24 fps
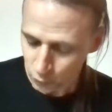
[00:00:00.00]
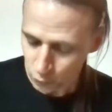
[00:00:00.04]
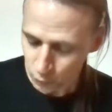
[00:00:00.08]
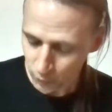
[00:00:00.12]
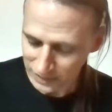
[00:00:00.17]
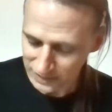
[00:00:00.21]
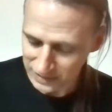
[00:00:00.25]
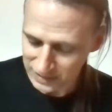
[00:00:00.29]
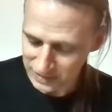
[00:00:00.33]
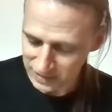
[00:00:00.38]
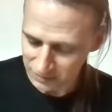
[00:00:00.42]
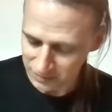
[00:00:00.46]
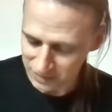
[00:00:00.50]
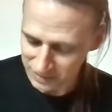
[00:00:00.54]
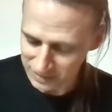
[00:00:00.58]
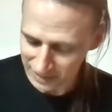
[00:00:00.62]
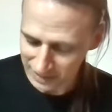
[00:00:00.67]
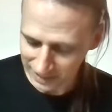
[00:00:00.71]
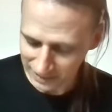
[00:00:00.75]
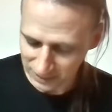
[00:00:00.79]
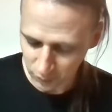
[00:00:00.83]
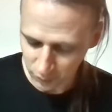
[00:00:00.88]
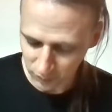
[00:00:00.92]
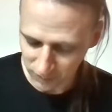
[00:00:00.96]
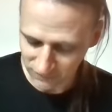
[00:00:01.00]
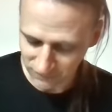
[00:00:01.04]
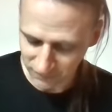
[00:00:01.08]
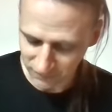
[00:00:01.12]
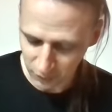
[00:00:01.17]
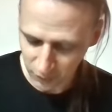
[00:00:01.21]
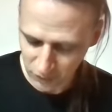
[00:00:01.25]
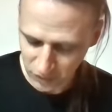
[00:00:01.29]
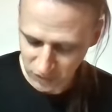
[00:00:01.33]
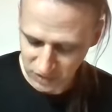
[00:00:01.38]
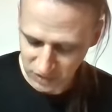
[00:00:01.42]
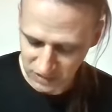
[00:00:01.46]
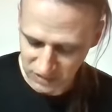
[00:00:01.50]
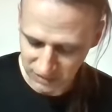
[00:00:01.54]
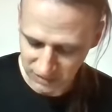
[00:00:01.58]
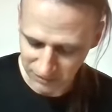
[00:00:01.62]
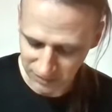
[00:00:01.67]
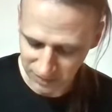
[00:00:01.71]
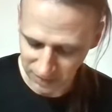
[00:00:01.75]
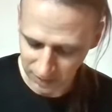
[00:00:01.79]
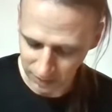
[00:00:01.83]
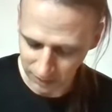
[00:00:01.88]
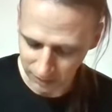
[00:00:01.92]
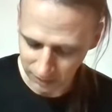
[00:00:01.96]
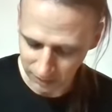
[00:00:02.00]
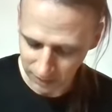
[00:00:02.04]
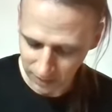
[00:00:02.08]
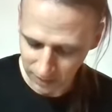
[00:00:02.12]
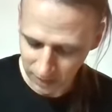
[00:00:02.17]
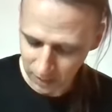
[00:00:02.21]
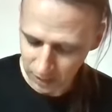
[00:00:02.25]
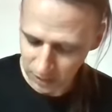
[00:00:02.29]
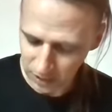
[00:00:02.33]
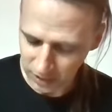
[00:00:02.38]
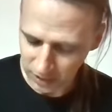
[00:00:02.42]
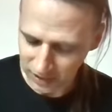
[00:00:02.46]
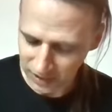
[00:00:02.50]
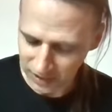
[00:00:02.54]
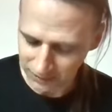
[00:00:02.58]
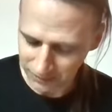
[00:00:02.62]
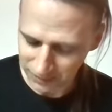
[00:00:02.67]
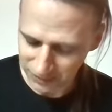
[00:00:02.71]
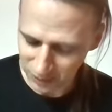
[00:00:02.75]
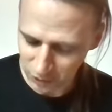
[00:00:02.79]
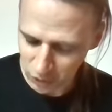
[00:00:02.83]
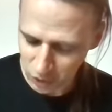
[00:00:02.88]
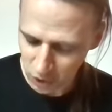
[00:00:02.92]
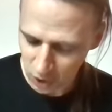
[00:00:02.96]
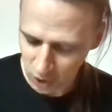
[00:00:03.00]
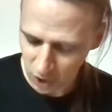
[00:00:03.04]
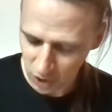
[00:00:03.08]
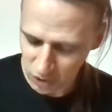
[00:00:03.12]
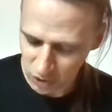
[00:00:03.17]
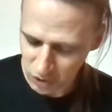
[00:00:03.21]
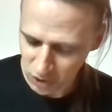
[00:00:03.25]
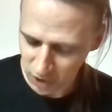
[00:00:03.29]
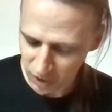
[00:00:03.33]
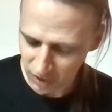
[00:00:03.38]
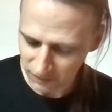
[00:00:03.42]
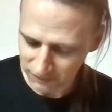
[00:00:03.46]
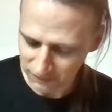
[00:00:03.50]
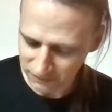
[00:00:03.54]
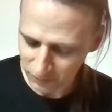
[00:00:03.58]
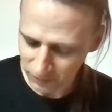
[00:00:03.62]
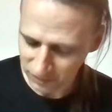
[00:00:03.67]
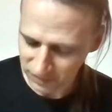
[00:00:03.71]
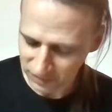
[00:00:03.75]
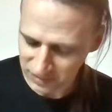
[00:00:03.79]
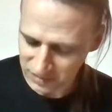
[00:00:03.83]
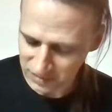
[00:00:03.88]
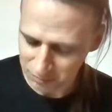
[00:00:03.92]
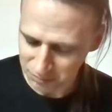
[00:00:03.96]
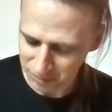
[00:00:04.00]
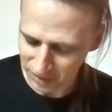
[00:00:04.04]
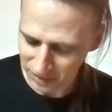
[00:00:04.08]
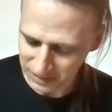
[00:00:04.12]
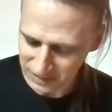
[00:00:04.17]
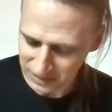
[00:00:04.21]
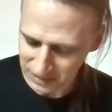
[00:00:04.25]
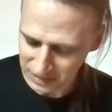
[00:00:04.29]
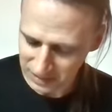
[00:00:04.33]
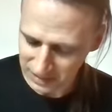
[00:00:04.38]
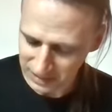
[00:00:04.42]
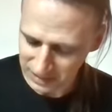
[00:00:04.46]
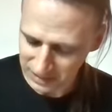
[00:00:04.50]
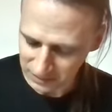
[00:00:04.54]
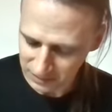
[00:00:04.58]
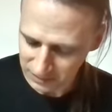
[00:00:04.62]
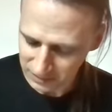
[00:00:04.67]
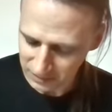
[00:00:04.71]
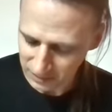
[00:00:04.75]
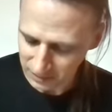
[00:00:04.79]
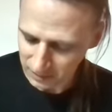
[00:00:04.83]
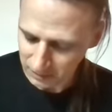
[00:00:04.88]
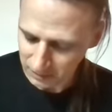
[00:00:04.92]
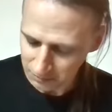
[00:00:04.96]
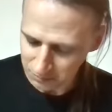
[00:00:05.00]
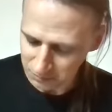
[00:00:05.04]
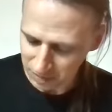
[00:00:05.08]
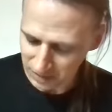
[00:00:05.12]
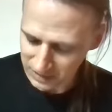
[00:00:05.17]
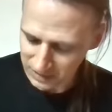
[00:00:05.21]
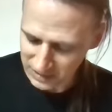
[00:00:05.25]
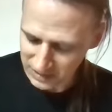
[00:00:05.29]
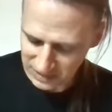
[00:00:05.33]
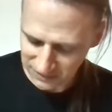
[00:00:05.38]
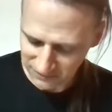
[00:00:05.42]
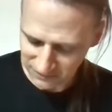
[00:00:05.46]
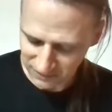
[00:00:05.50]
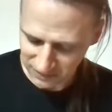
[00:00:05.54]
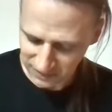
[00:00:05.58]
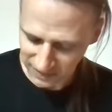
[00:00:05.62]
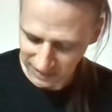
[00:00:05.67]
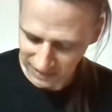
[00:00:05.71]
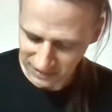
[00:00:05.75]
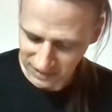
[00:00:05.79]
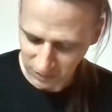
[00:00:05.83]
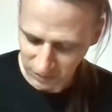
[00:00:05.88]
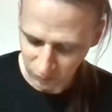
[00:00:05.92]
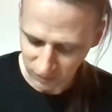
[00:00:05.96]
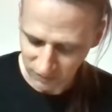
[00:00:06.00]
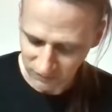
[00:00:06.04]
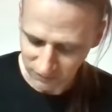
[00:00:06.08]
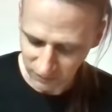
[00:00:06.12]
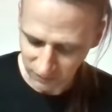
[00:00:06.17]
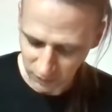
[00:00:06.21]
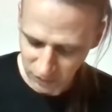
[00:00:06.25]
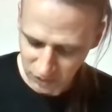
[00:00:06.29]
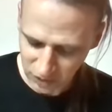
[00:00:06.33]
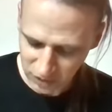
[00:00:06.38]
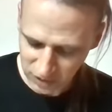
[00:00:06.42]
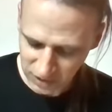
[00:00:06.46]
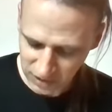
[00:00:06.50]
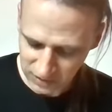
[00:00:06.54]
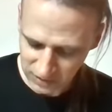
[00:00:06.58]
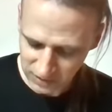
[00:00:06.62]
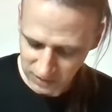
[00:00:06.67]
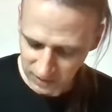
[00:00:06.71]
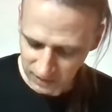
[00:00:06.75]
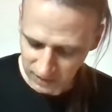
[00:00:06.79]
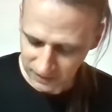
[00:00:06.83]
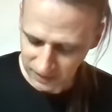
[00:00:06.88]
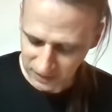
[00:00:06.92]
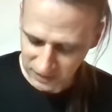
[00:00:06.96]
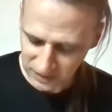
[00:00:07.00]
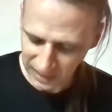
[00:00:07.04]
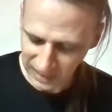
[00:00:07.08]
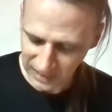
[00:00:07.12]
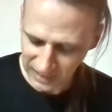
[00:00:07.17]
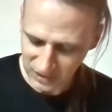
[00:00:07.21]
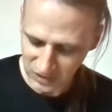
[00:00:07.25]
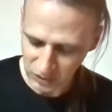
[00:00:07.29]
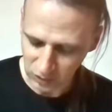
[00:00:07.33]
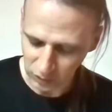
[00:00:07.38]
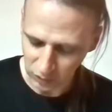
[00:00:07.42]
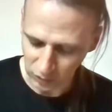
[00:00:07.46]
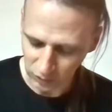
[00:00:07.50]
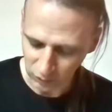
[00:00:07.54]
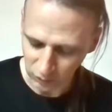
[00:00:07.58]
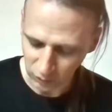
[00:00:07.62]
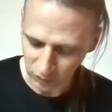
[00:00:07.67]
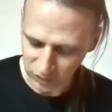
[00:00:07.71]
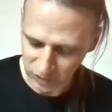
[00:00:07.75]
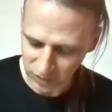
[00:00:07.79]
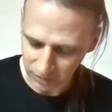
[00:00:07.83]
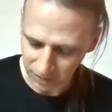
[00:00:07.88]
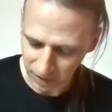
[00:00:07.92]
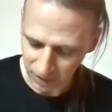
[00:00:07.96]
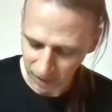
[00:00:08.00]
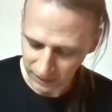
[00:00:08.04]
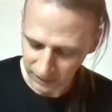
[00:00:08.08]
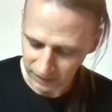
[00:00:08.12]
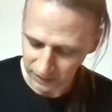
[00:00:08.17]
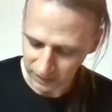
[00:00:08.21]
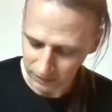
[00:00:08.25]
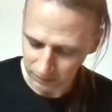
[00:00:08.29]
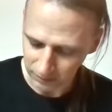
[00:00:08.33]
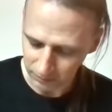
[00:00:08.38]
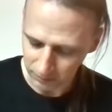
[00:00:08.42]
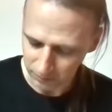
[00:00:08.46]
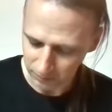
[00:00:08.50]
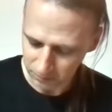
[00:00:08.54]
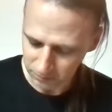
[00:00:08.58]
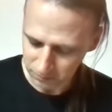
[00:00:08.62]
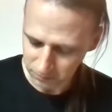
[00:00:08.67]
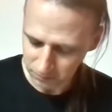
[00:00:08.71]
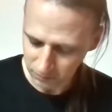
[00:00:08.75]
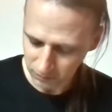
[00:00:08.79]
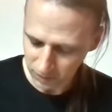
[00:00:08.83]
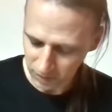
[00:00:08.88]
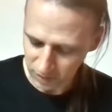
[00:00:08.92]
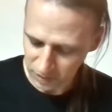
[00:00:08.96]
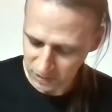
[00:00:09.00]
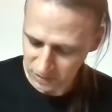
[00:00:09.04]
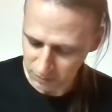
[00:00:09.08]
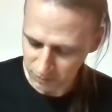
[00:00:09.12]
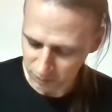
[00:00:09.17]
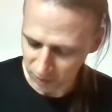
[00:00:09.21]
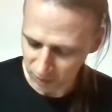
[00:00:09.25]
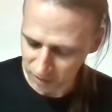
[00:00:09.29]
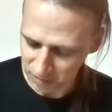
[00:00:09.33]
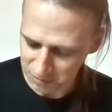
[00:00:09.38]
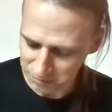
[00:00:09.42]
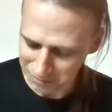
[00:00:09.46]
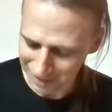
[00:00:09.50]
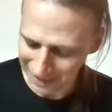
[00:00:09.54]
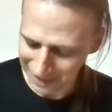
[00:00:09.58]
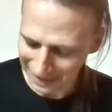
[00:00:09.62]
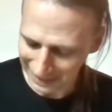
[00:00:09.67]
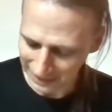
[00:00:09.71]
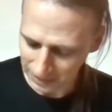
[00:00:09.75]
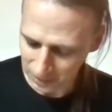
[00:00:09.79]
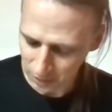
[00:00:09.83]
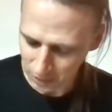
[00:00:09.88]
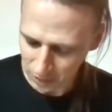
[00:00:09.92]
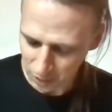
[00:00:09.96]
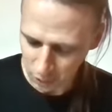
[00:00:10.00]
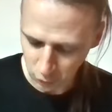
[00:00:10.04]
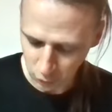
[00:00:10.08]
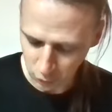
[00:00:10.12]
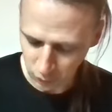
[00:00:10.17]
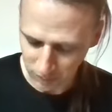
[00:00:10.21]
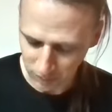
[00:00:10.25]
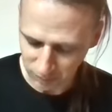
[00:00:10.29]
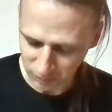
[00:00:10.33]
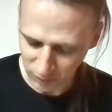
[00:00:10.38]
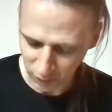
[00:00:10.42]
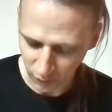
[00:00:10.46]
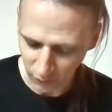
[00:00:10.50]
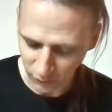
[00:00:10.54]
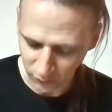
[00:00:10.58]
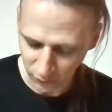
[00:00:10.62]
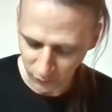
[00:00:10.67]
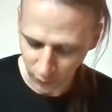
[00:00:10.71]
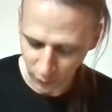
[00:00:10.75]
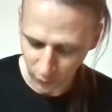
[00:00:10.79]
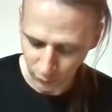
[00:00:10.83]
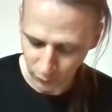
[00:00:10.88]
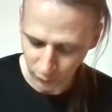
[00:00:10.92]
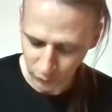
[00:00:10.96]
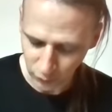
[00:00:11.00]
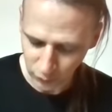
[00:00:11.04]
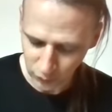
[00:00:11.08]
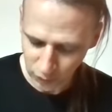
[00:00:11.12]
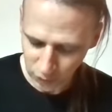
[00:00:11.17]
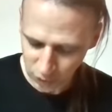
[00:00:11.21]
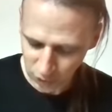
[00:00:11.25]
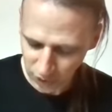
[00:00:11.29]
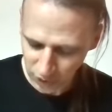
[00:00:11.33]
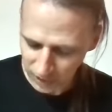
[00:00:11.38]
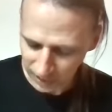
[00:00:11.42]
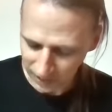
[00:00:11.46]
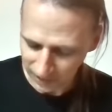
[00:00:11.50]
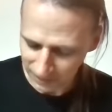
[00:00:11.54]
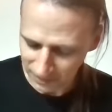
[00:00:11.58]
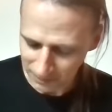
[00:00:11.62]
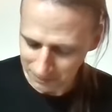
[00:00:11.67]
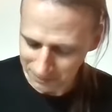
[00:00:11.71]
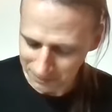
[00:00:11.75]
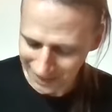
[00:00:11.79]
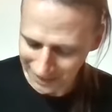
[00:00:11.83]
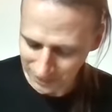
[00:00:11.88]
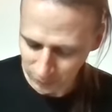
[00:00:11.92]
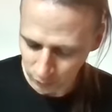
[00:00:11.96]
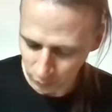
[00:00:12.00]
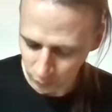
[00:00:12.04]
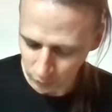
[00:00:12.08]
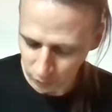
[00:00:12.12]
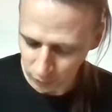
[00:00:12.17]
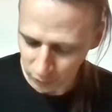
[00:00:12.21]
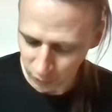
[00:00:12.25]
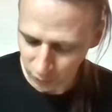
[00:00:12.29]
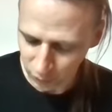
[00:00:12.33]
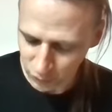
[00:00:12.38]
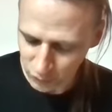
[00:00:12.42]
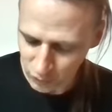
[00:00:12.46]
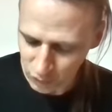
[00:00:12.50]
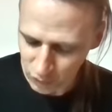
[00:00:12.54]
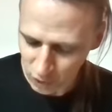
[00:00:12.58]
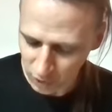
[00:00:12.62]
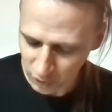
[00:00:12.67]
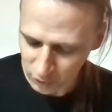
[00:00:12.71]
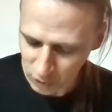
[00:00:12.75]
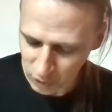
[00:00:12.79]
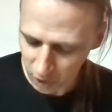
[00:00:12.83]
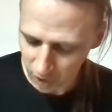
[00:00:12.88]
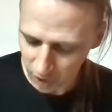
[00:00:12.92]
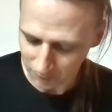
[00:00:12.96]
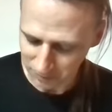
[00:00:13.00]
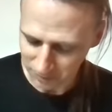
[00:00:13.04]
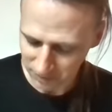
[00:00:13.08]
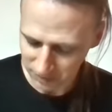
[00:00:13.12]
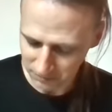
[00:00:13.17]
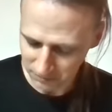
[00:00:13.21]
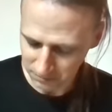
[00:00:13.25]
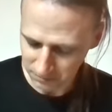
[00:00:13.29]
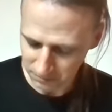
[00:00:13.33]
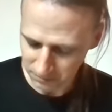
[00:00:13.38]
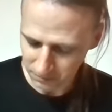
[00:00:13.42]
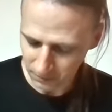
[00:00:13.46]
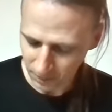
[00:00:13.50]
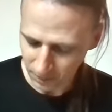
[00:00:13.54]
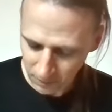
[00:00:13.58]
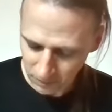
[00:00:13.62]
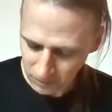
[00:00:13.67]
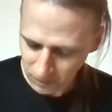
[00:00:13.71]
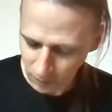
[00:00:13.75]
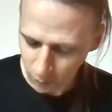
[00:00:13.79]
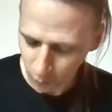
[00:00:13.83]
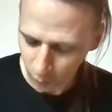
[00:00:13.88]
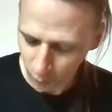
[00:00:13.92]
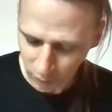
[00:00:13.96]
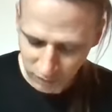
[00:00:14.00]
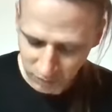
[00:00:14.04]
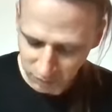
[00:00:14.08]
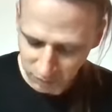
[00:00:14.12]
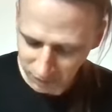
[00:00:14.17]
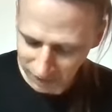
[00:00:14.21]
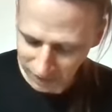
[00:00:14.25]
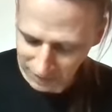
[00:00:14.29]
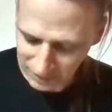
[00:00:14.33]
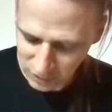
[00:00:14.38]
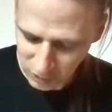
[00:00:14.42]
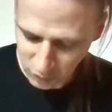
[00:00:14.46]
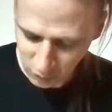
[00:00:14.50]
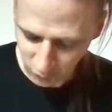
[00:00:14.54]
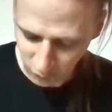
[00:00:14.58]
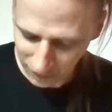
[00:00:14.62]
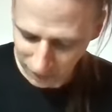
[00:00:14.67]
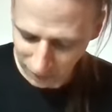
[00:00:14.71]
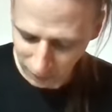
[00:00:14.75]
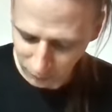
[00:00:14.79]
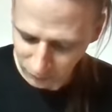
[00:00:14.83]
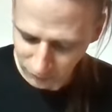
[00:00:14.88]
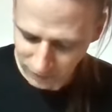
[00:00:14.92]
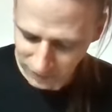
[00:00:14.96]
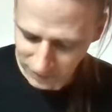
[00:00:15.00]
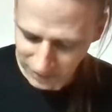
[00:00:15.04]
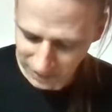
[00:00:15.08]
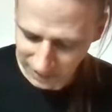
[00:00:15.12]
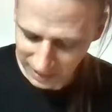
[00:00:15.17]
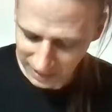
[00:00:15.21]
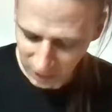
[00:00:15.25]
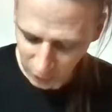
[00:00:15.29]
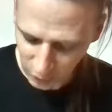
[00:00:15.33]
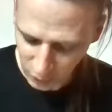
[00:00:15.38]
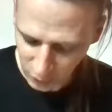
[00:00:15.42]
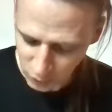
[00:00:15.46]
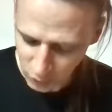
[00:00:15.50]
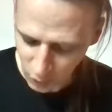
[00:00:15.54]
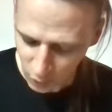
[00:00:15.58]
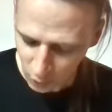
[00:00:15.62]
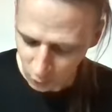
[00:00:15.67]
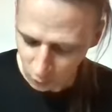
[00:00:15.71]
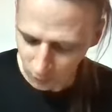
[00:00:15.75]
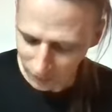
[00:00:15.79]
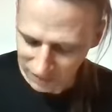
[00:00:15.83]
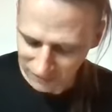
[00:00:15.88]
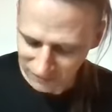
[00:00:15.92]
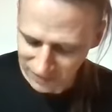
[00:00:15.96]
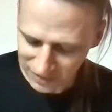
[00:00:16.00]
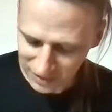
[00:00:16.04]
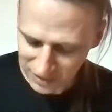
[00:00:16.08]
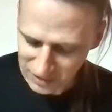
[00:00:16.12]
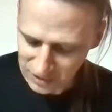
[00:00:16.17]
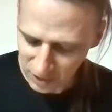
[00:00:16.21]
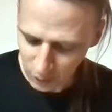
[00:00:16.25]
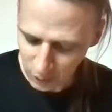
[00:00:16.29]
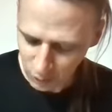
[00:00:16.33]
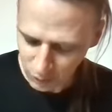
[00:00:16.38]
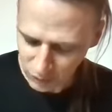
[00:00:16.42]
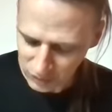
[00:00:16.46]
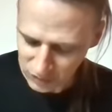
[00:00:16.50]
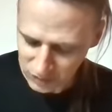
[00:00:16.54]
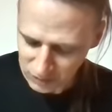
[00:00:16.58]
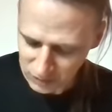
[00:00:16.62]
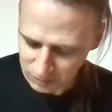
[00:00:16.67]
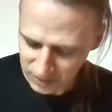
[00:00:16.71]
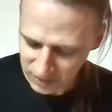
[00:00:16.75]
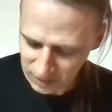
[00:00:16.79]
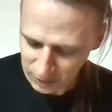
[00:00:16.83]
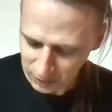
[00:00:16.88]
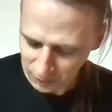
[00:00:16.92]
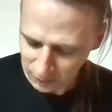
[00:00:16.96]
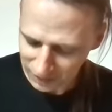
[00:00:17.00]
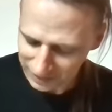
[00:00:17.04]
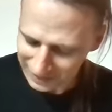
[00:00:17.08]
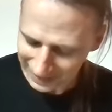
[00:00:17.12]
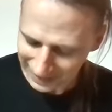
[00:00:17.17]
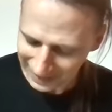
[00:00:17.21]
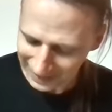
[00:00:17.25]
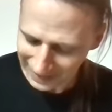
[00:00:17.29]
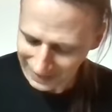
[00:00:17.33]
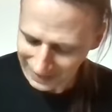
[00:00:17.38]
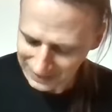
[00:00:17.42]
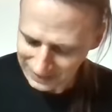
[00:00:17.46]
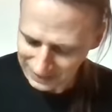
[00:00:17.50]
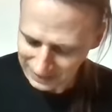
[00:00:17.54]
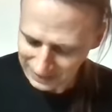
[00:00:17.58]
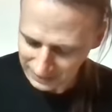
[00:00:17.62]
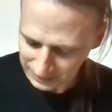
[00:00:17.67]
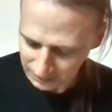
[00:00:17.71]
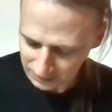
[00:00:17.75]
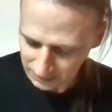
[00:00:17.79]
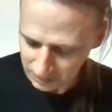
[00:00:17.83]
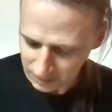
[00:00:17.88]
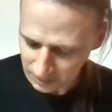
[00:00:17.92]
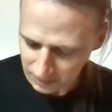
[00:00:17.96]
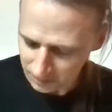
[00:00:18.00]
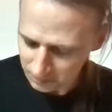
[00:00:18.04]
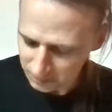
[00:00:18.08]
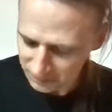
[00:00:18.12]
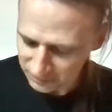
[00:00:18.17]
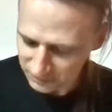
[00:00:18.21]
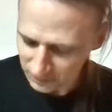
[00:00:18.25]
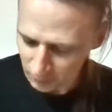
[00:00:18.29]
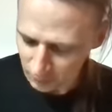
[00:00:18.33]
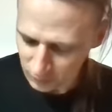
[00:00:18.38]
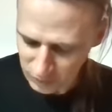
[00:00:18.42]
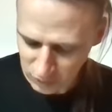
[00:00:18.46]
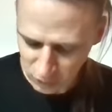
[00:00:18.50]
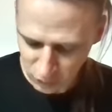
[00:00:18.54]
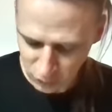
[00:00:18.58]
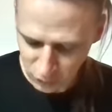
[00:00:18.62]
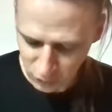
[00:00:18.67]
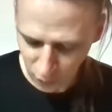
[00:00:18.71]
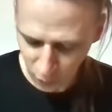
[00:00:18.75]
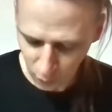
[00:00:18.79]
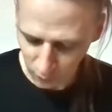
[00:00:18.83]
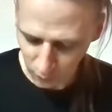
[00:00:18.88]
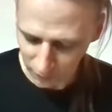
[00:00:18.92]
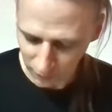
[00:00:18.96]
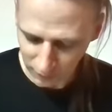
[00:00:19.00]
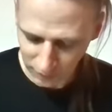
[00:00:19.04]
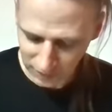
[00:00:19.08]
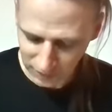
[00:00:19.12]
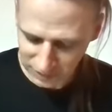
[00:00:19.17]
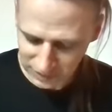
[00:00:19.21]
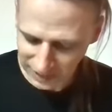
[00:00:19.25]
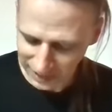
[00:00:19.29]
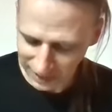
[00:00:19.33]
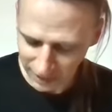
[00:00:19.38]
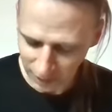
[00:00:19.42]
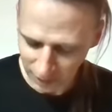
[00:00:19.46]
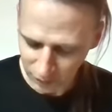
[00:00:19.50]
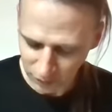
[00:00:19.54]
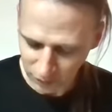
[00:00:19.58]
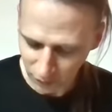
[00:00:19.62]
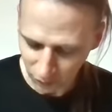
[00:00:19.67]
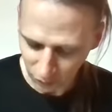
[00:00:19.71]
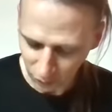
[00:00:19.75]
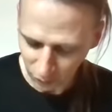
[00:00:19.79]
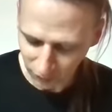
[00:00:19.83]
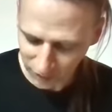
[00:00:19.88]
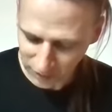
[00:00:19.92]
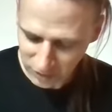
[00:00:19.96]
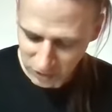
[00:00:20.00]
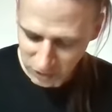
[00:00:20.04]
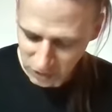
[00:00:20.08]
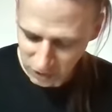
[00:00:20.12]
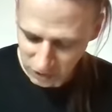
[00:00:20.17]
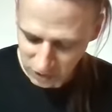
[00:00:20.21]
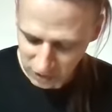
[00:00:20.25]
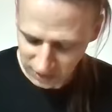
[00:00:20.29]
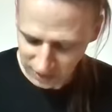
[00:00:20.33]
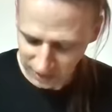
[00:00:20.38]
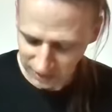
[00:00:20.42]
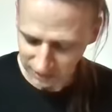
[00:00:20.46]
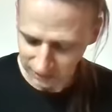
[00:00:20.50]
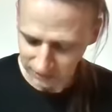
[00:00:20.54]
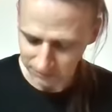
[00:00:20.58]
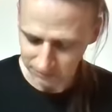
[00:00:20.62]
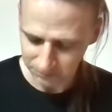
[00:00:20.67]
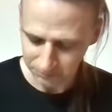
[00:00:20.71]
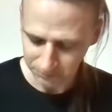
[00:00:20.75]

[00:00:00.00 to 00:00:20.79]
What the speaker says: Twitty began to reverse his spear, keep the charge off with its butt end, but even as he reversed it, the tussle was upon him. He sprang back, tripped over a root, and the battle closed on top. The wart pranced round the edge, waving his own spear in agony. There was nowhere he dared to thrust it in.